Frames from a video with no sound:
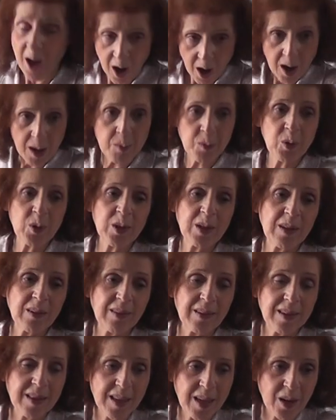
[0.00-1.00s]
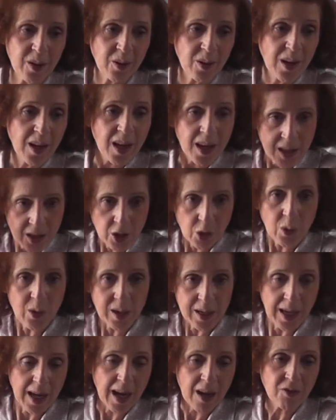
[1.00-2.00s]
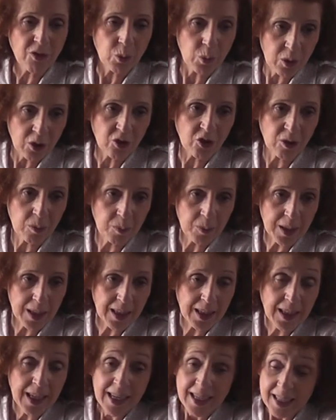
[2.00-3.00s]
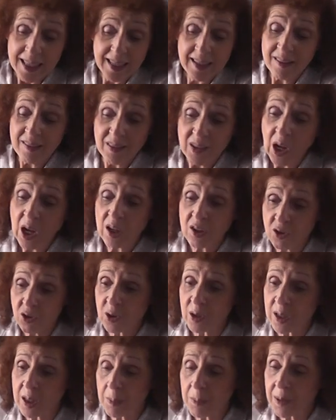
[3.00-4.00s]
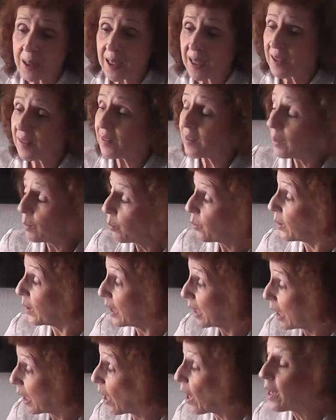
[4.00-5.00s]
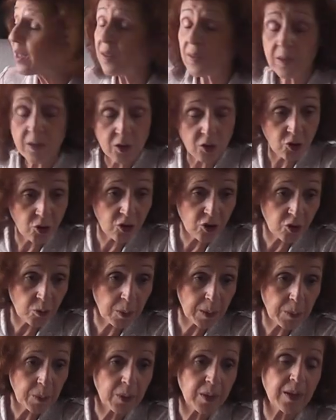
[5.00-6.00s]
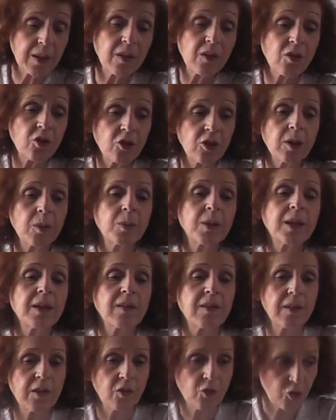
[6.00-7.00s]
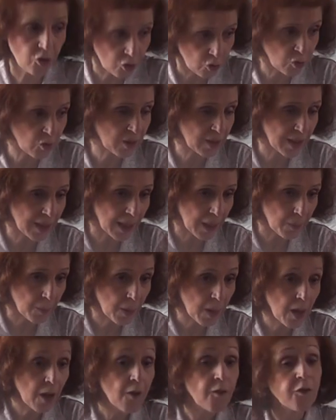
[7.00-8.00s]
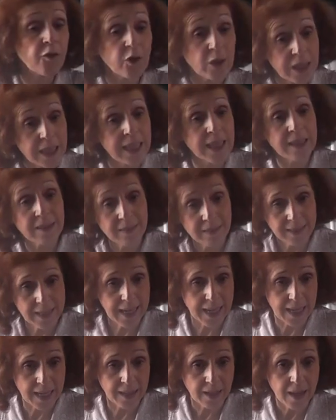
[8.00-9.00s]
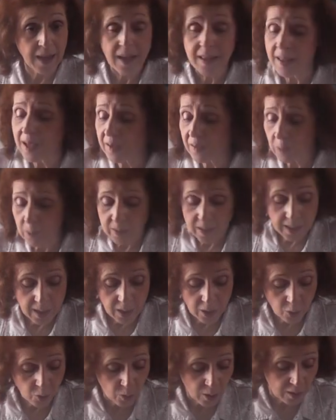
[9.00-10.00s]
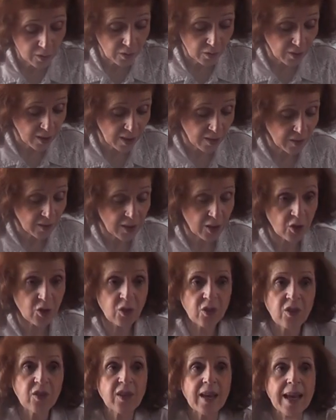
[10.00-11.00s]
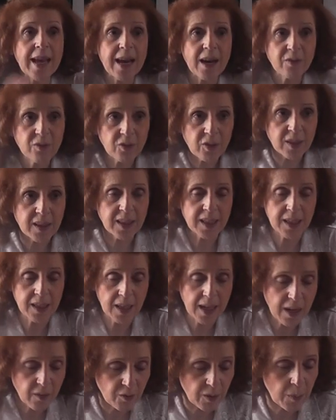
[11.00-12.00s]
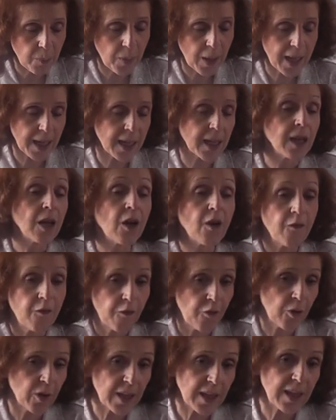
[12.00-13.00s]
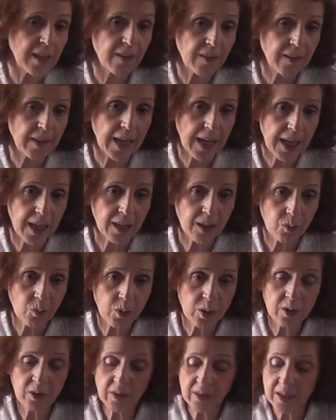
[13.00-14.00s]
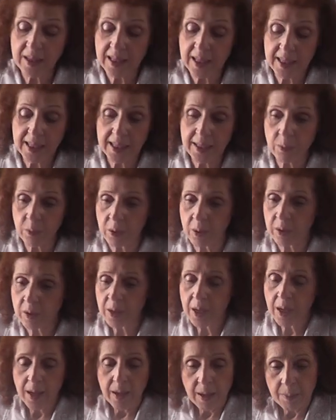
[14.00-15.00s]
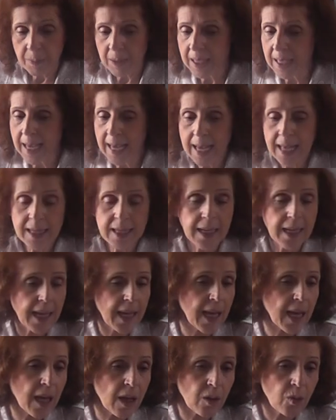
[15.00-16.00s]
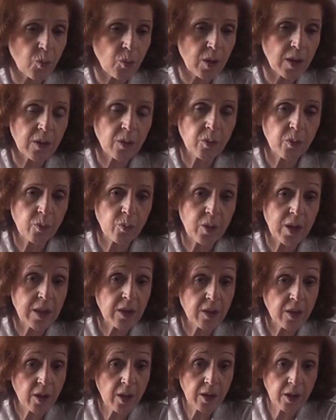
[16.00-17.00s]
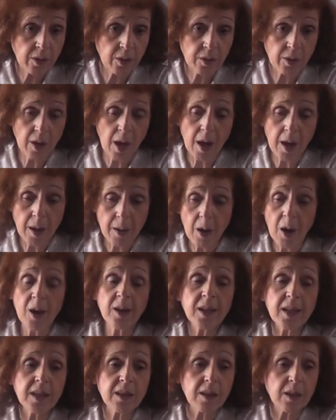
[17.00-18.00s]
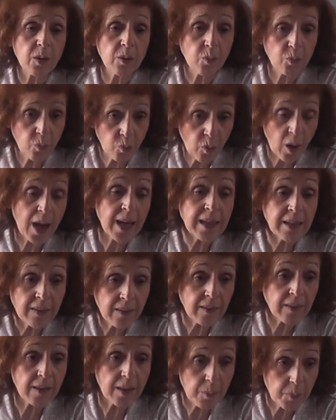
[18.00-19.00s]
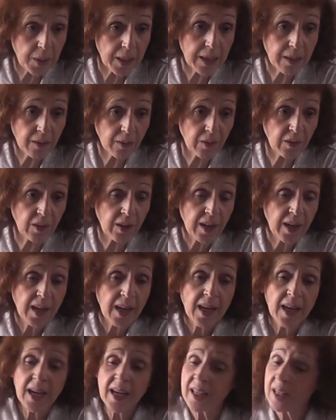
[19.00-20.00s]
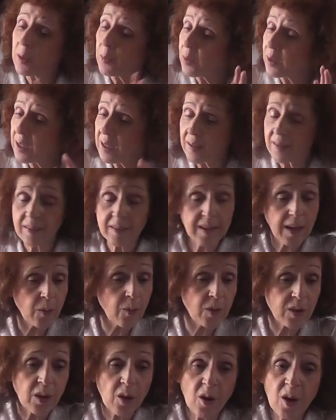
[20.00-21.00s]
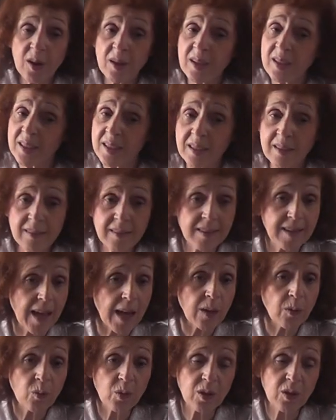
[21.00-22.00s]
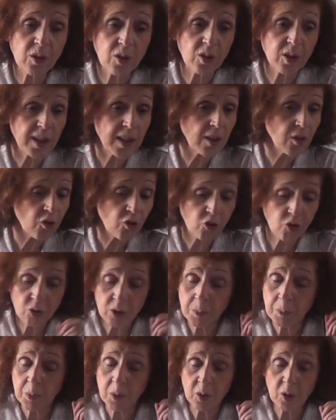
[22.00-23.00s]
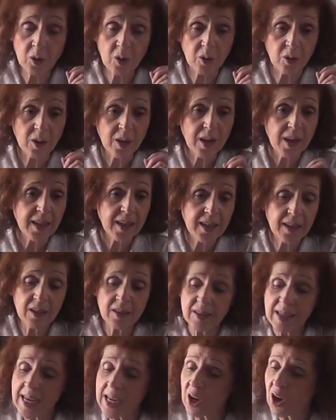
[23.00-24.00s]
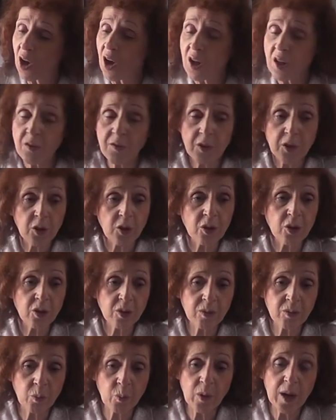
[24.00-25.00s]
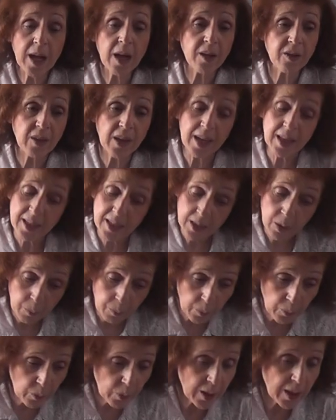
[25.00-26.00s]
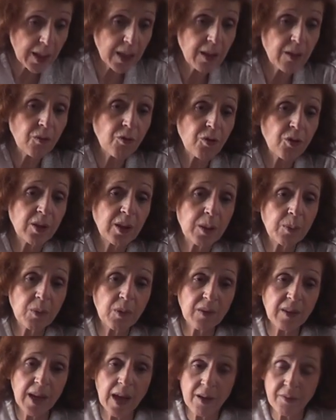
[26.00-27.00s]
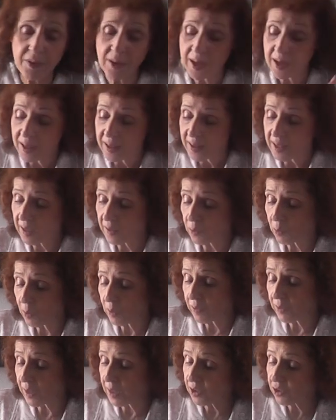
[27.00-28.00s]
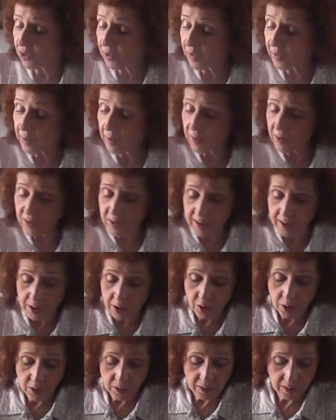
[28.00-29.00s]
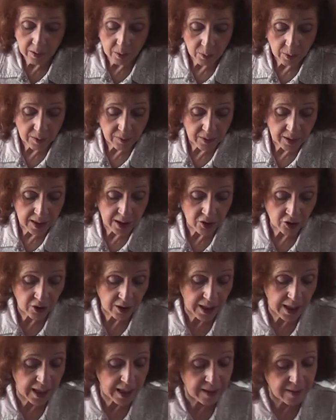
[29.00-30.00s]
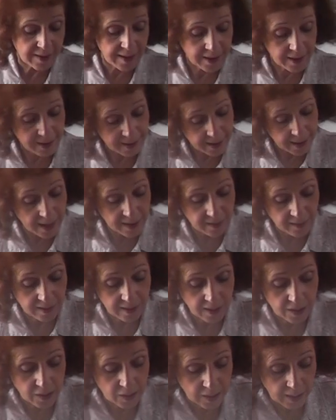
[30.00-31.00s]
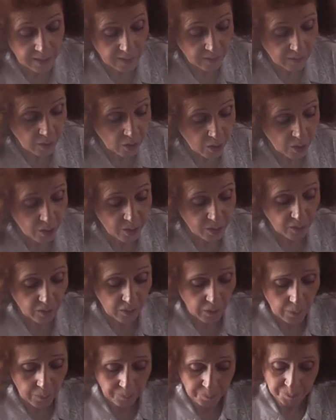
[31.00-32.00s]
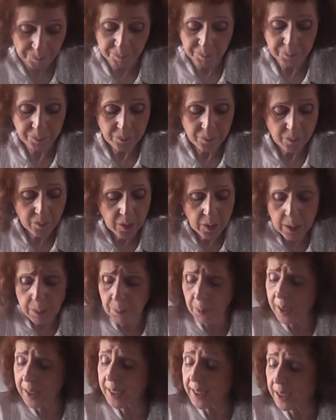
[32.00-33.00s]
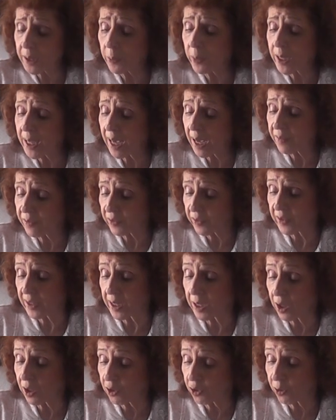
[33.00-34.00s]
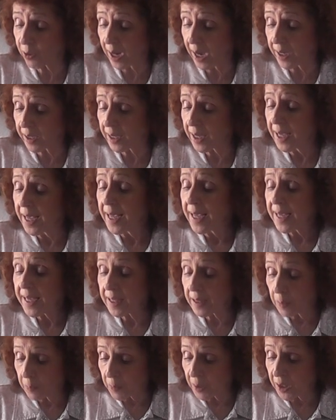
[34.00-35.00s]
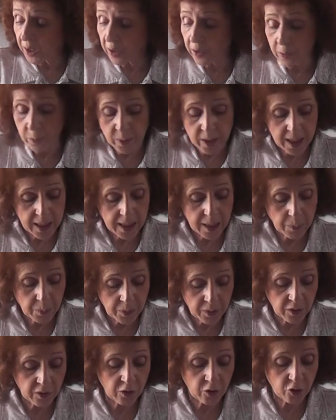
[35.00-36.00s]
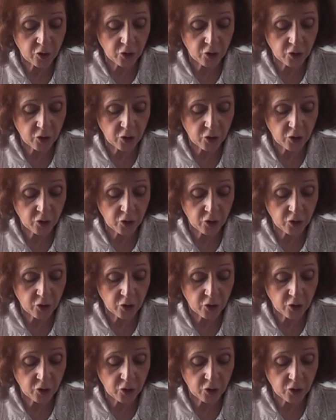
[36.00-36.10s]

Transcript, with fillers: I'm going to sit there and they're going to have to worship me. He's not doing it because he really likes the Jewish people. He's doing it because he's using them for his gain. That's what the Antichrist does. He uses everything, everybody, for his gain. We'll see that he will be hand in hand with, with the uh, harlot that rides the beast. And then when he's done with the harlot, he's done with her. He'll strip her. He'll take all of her wealth and he'll bring it in for himself. That's Revelation 17, goes into Revelation 18. That's another lesson also. But here we have, staying on track. In the middle of the week, he puts a